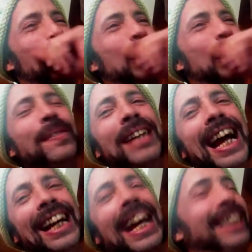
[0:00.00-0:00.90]
it.
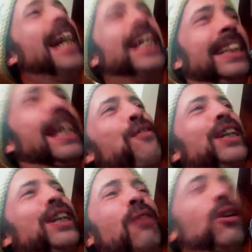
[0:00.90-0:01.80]
And they
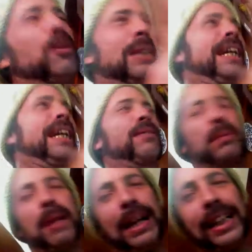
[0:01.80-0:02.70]
figured out, oops, yeah, that was
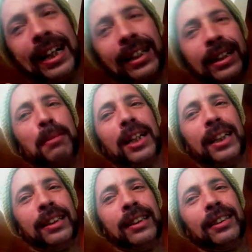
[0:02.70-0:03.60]
my bad. Yeah, come on
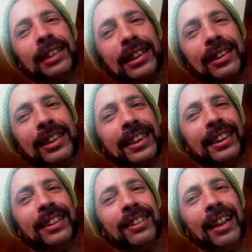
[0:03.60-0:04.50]
in. You're Nixie.
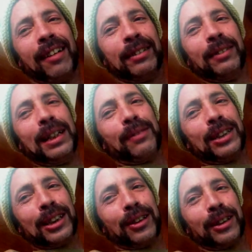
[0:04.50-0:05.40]
You're allowed. Whatever.
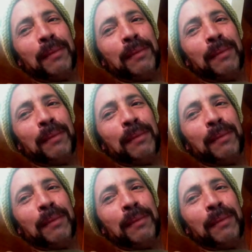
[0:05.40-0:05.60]
It's all good.